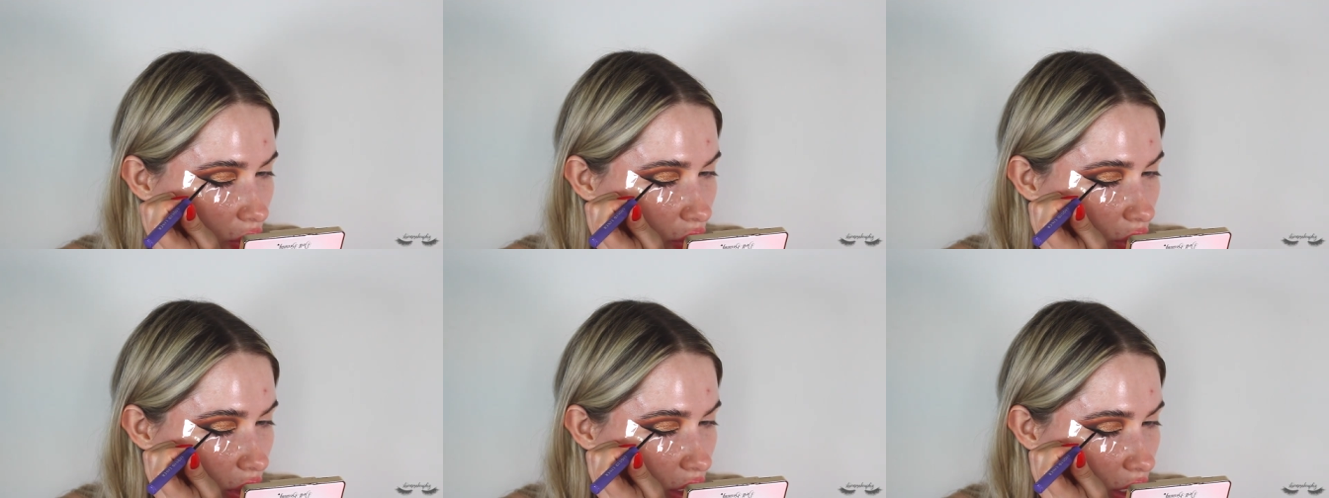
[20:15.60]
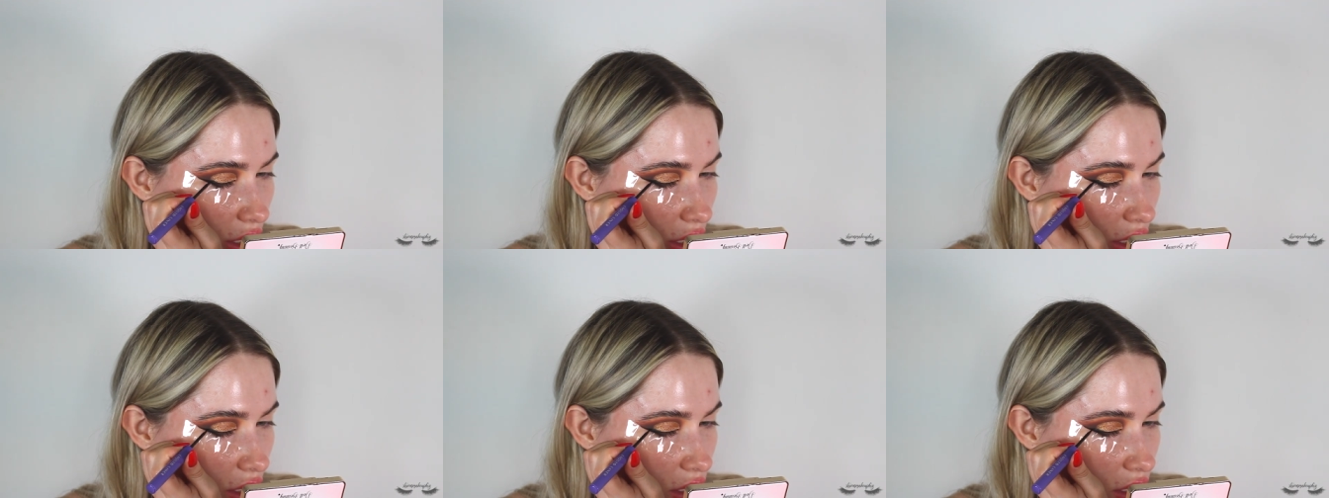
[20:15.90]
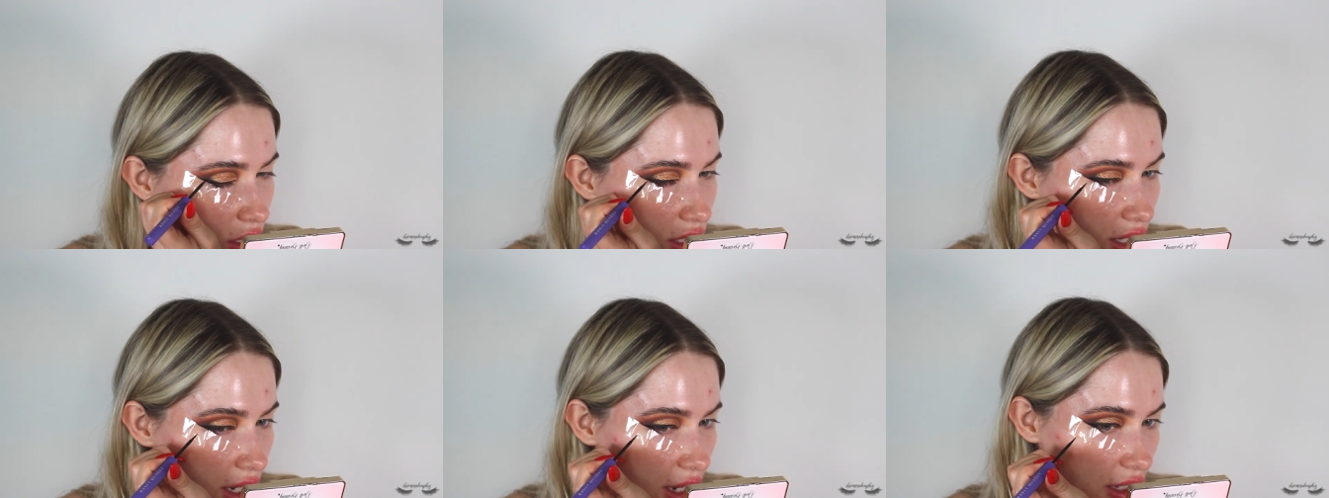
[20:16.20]
really
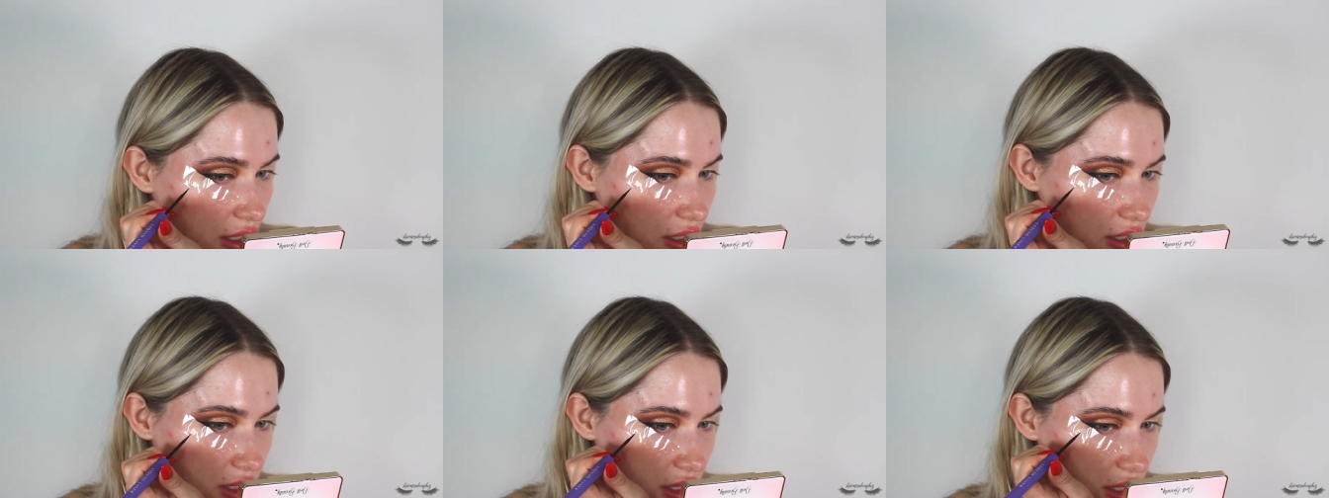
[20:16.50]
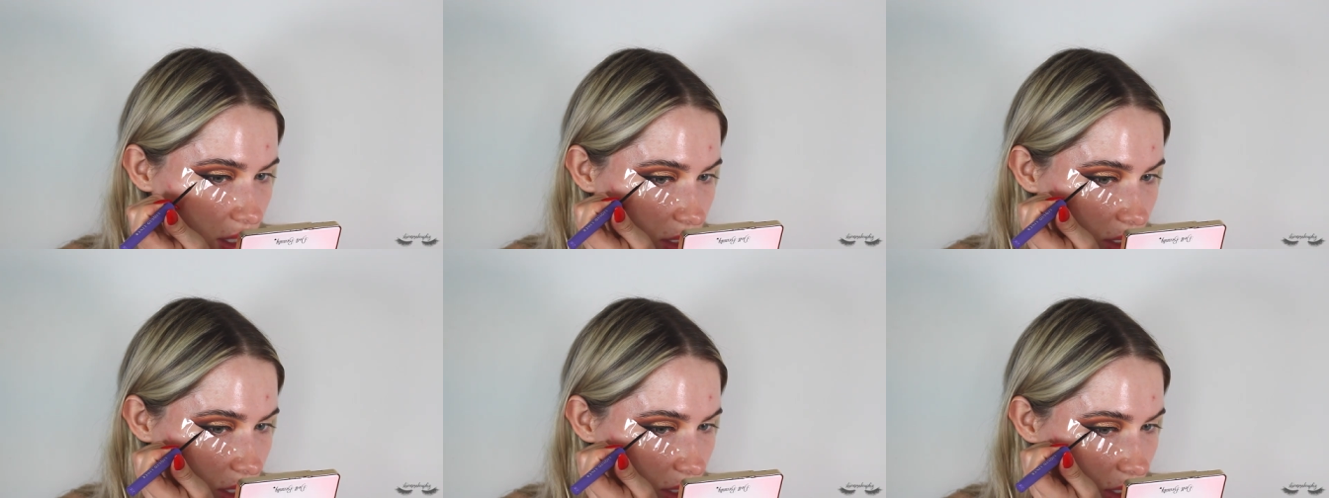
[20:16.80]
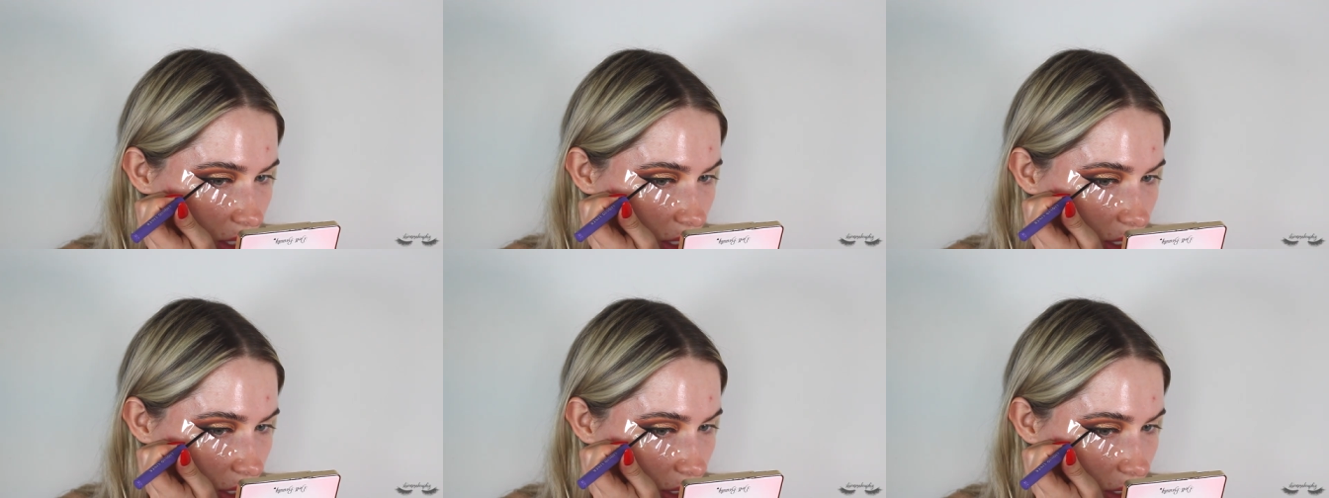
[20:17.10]
intense, this
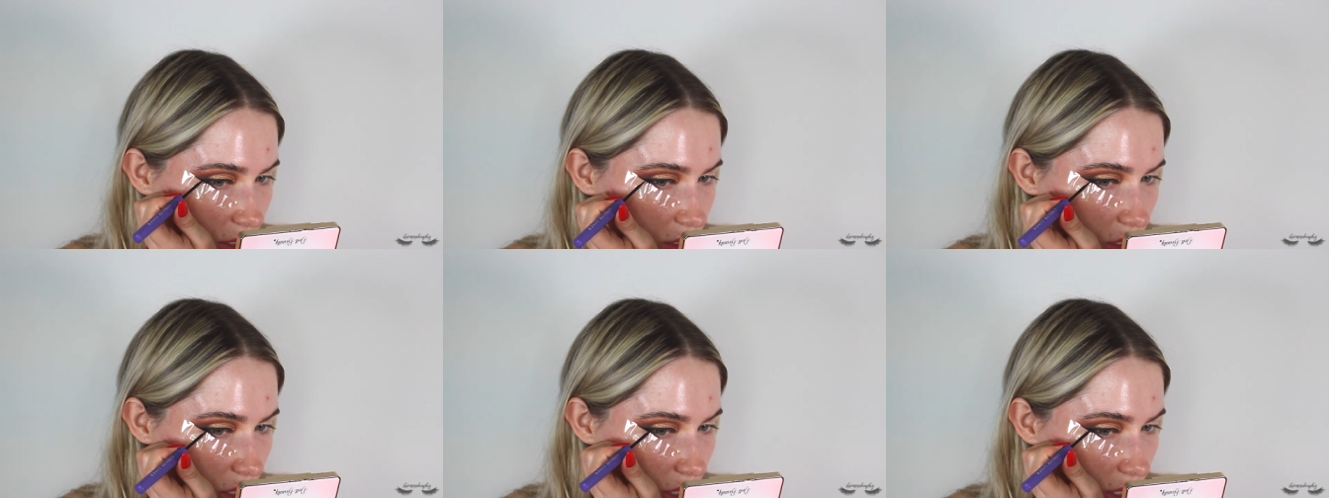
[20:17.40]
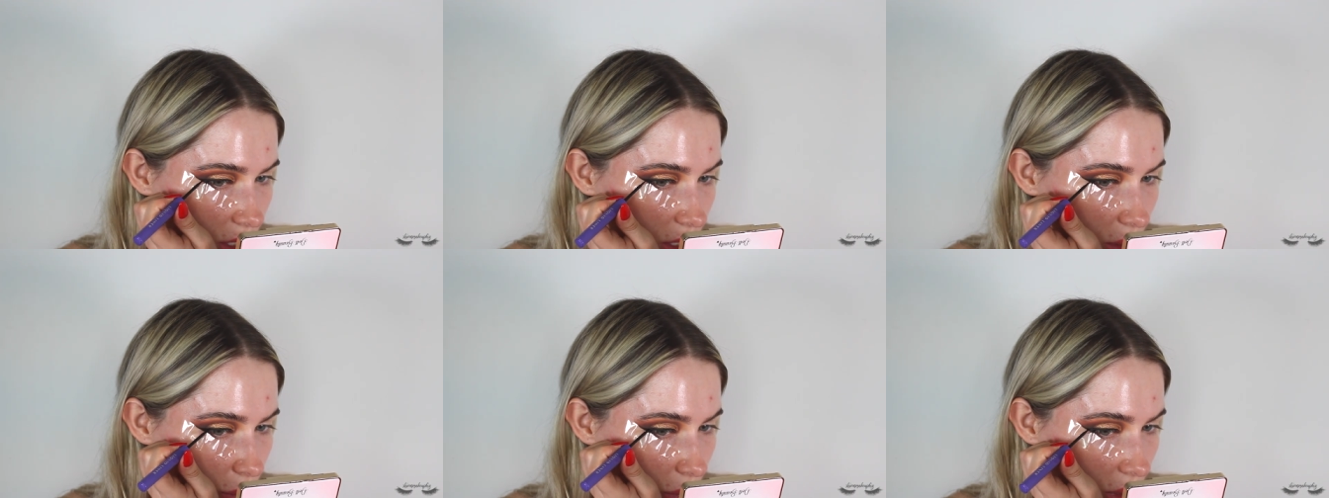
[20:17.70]
is literally